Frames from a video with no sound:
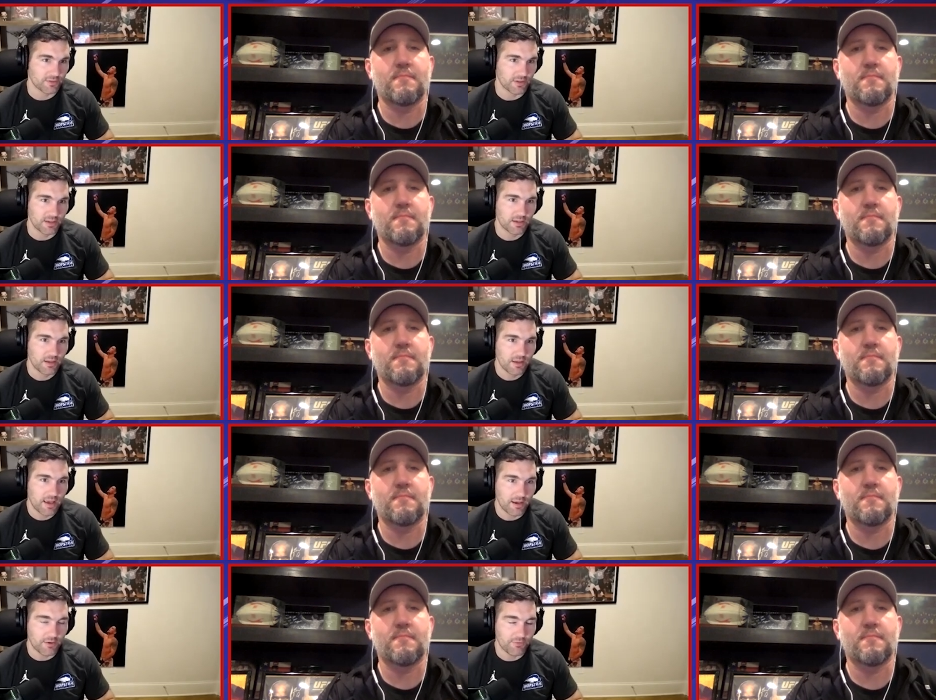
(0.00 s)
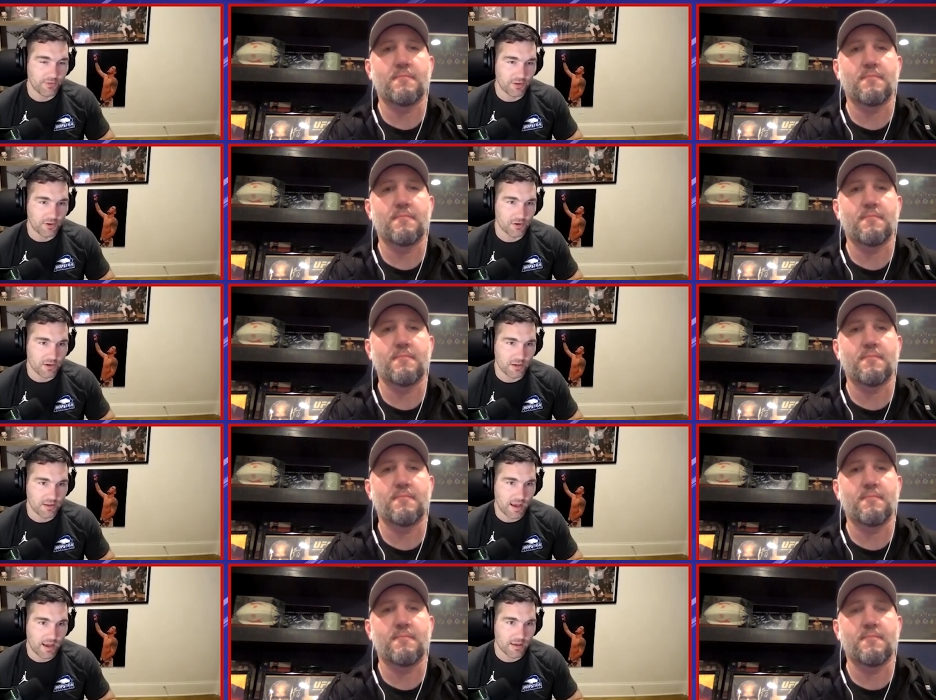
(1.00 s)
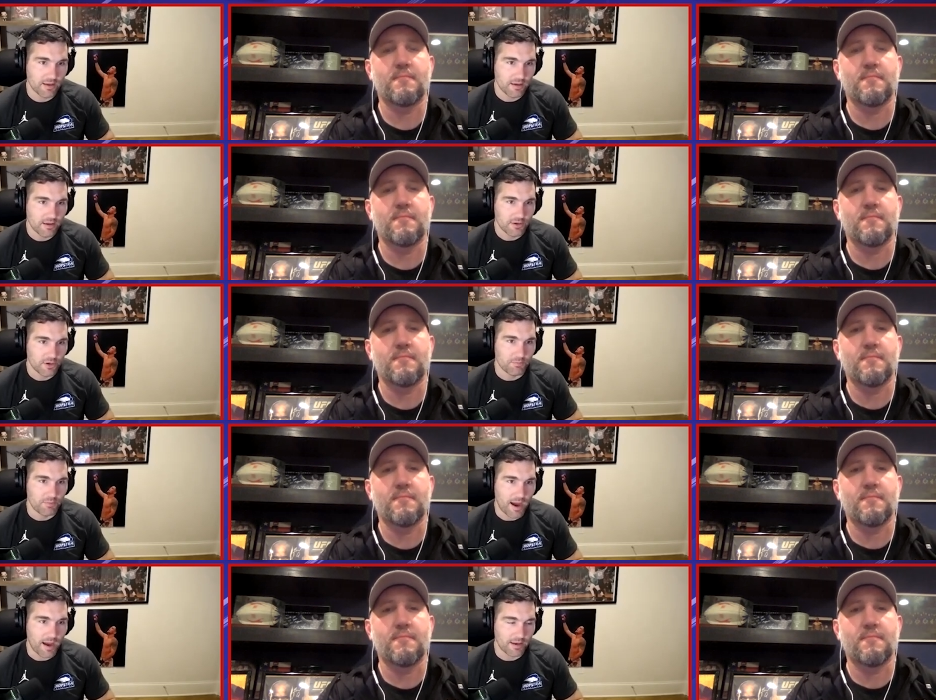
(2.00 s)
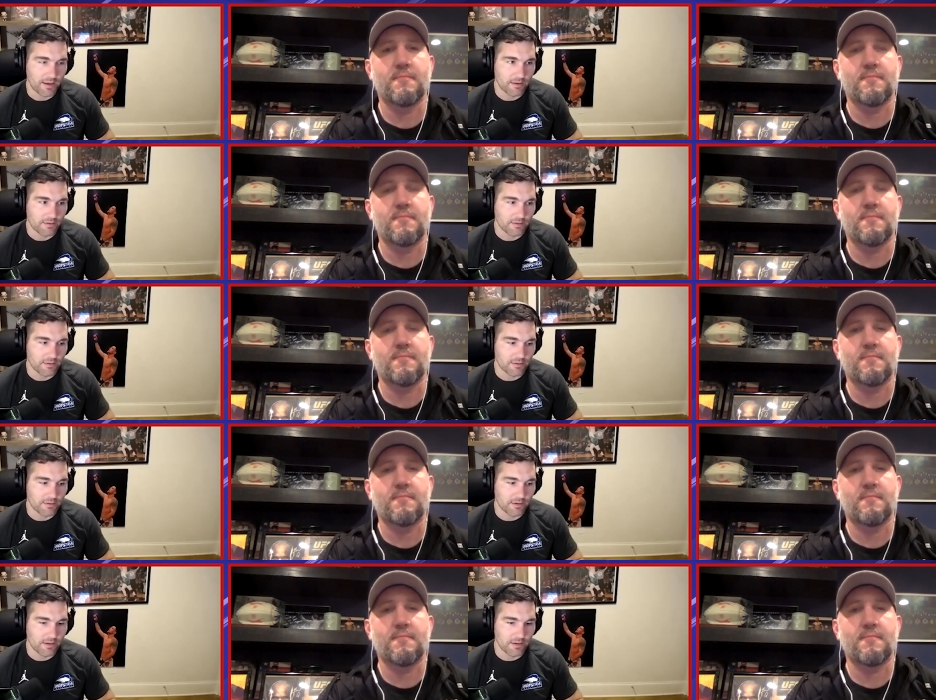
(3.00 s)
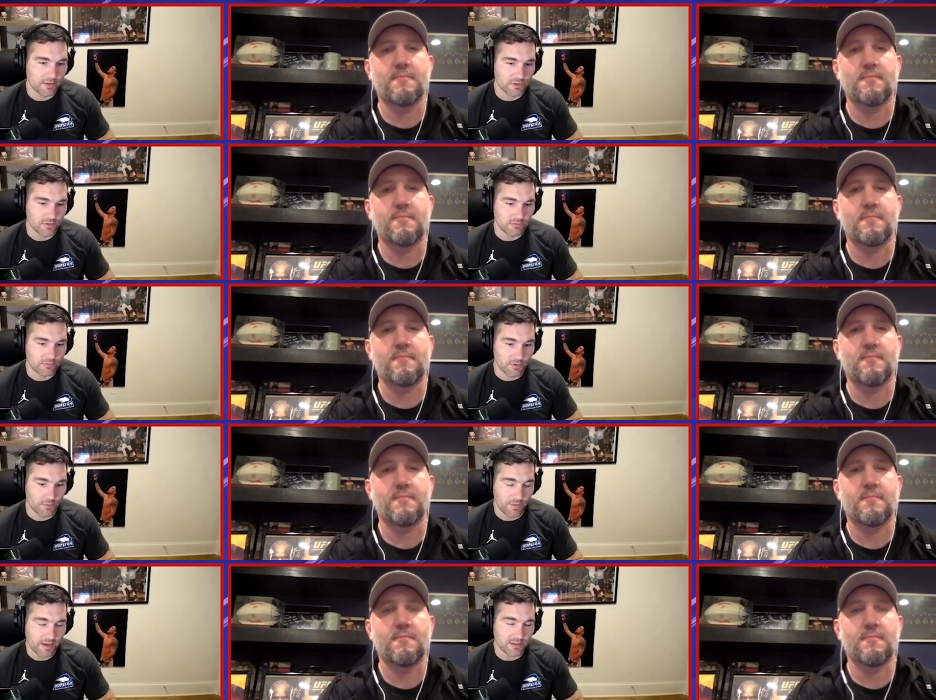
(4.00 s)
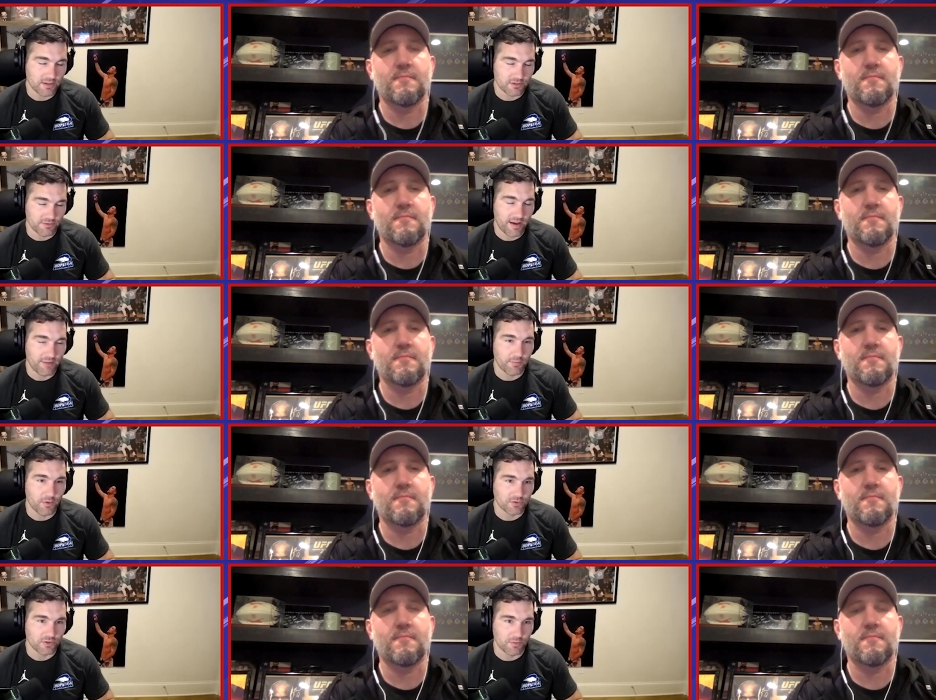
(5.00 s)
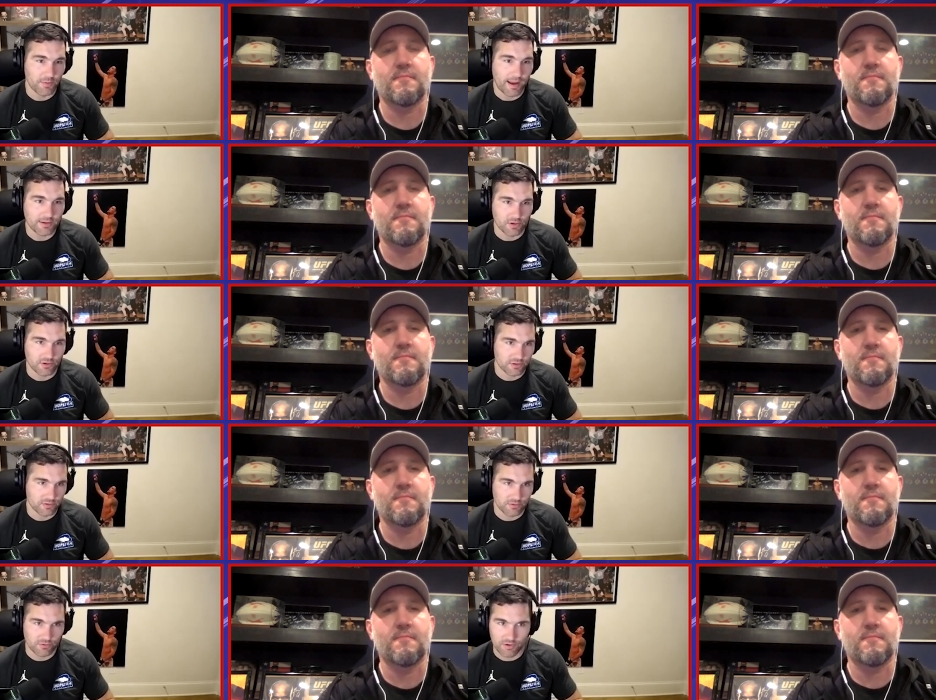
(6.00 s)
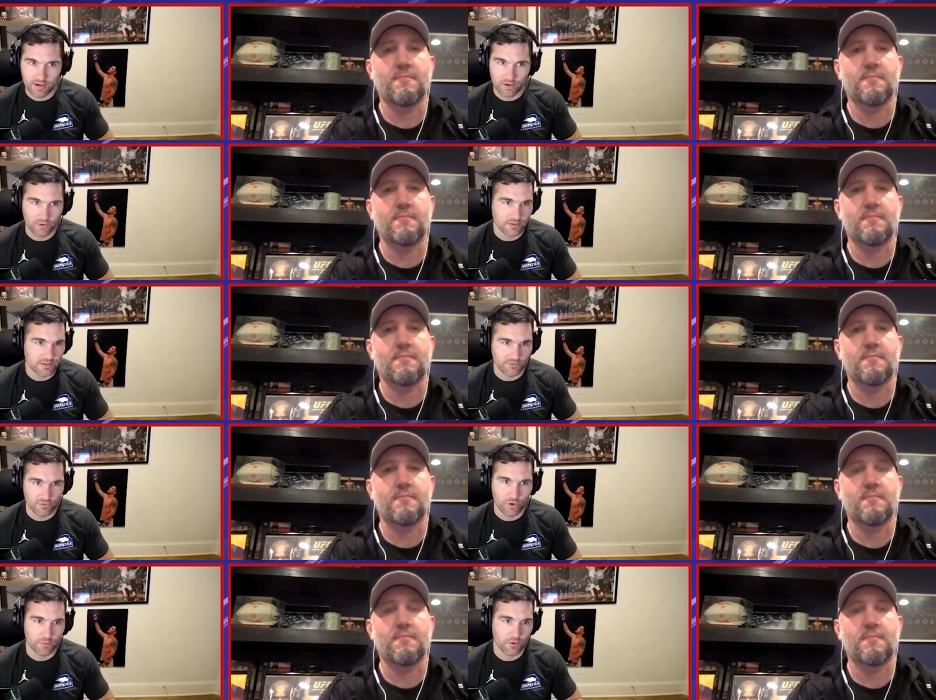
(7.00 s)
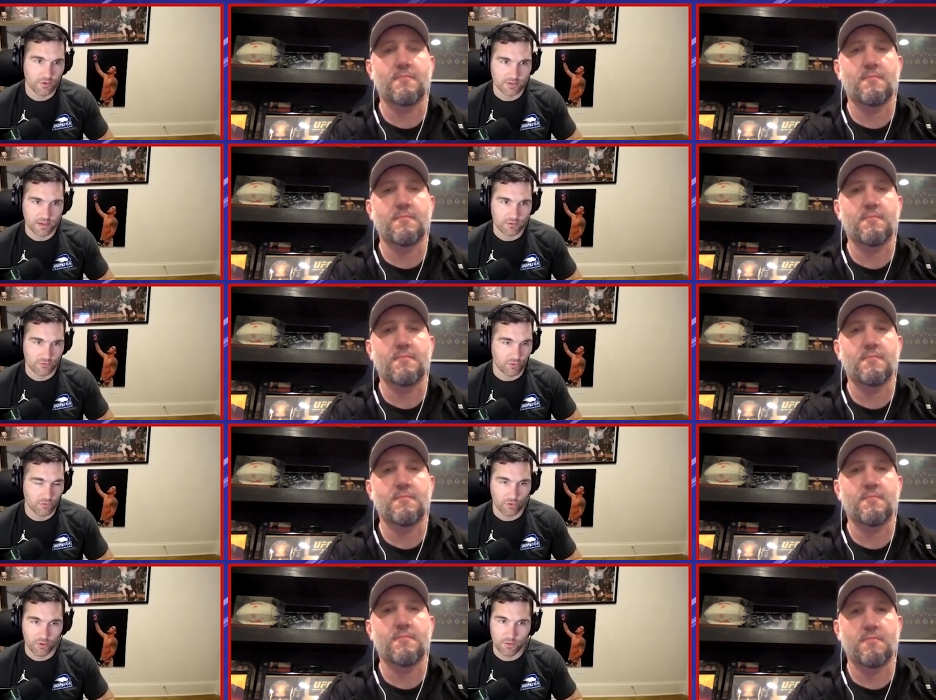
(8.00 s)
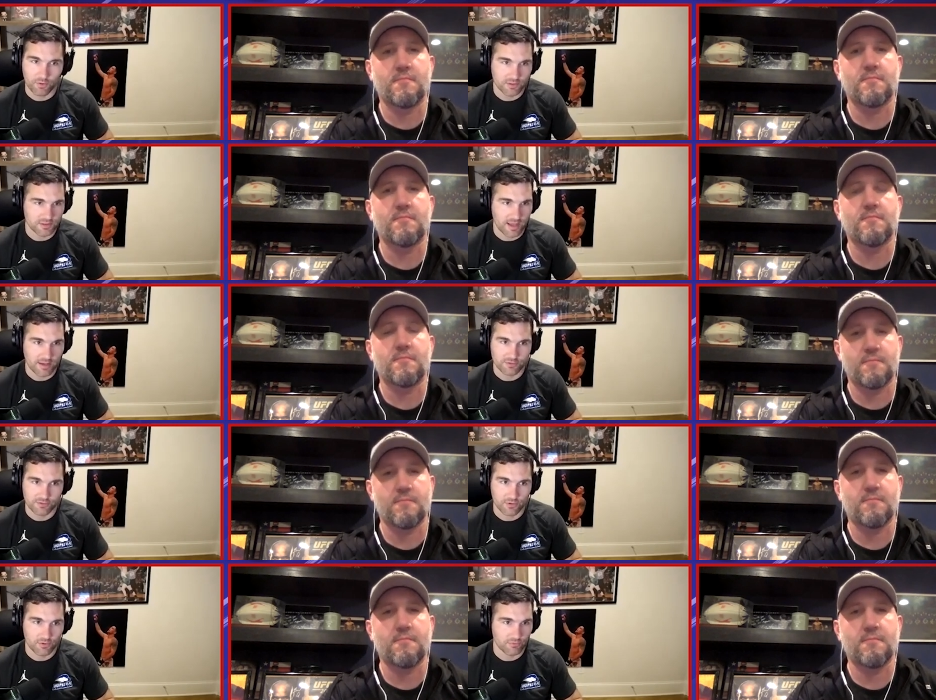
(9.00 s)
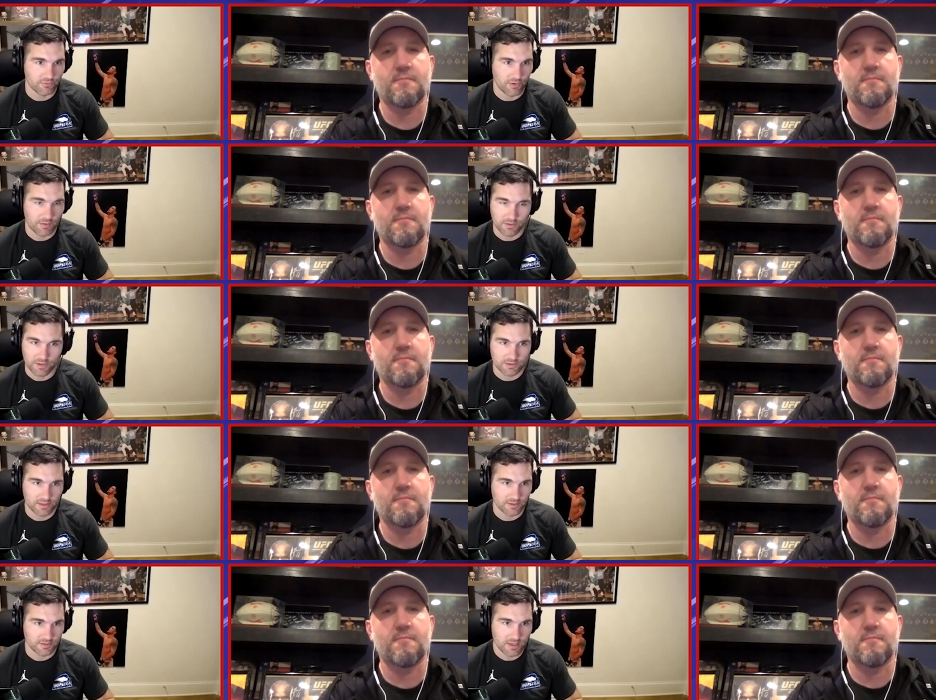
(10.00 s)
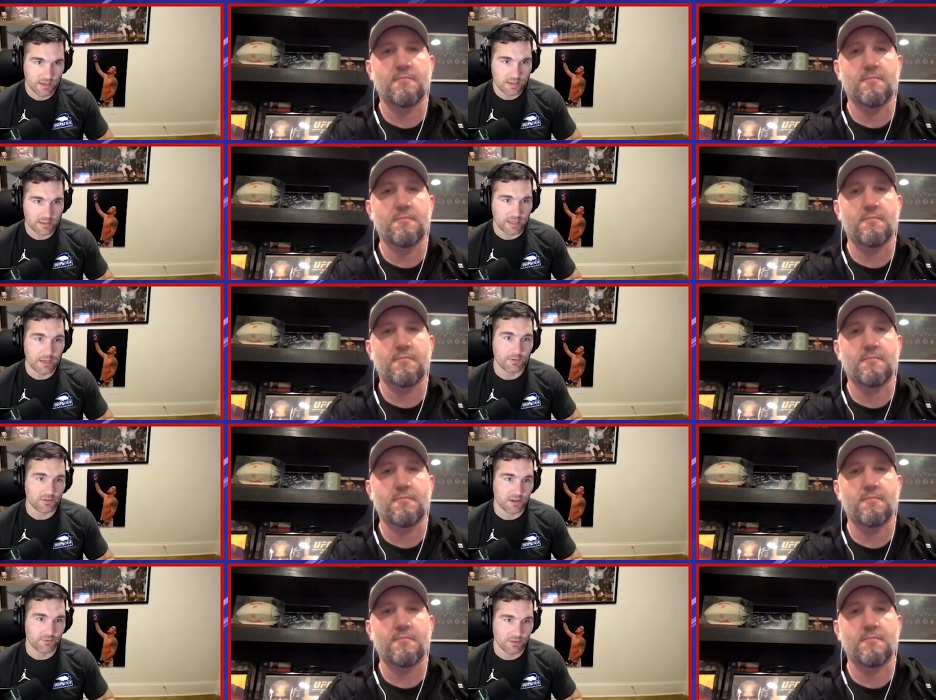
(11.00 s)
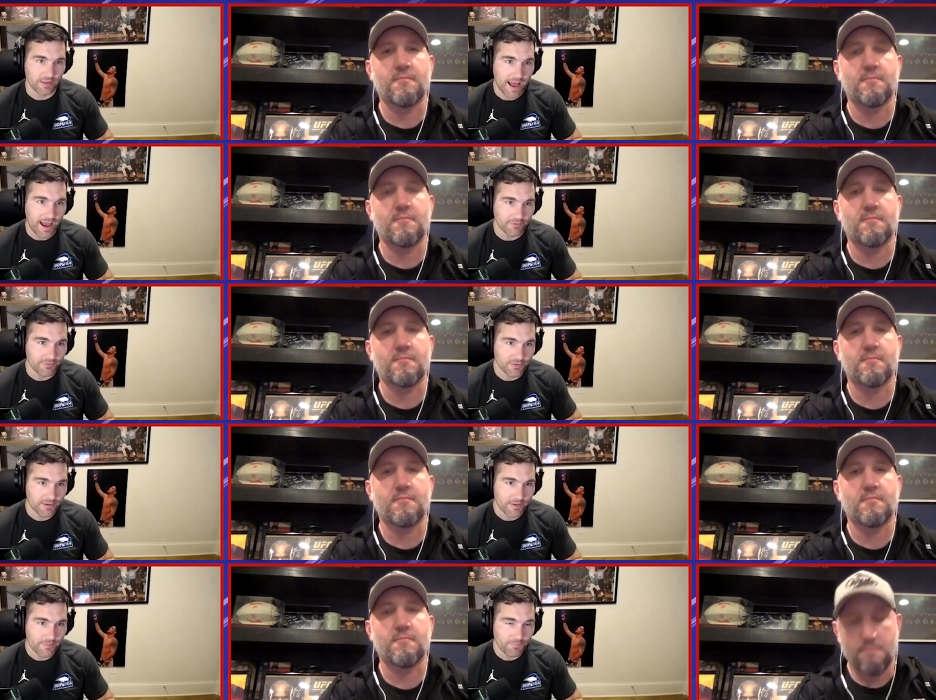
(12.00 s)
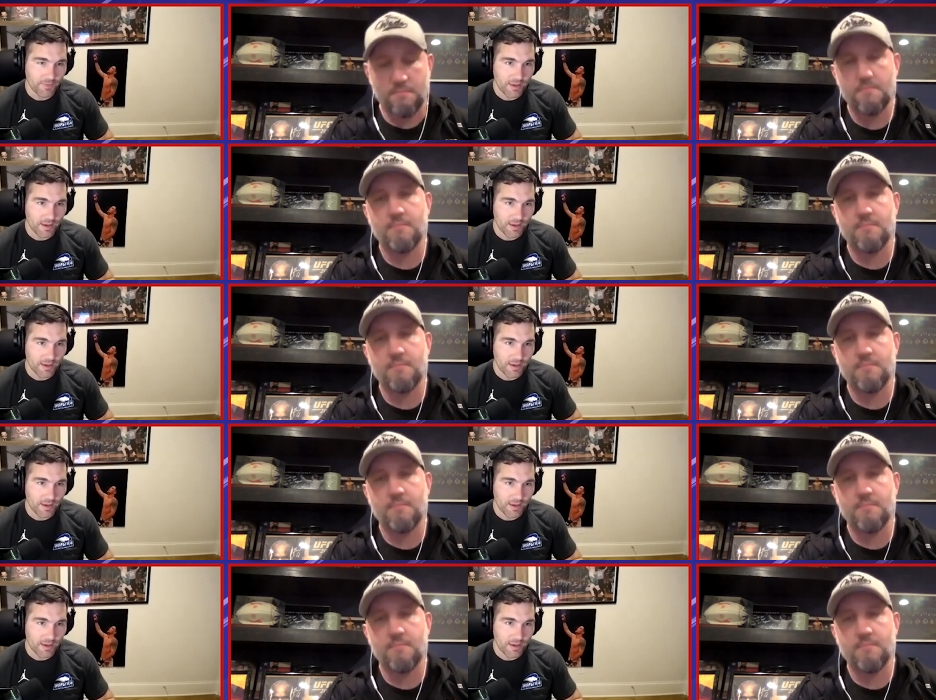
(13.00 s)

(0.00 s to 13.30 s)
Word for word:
Speaker 1: heat and you feel like you're gonna die, your body is you're basically in survival mode. So your body starts creating all these different hormones like growth hormone, testosterone, red blood cells to keep yourself alive. Mm-hmm.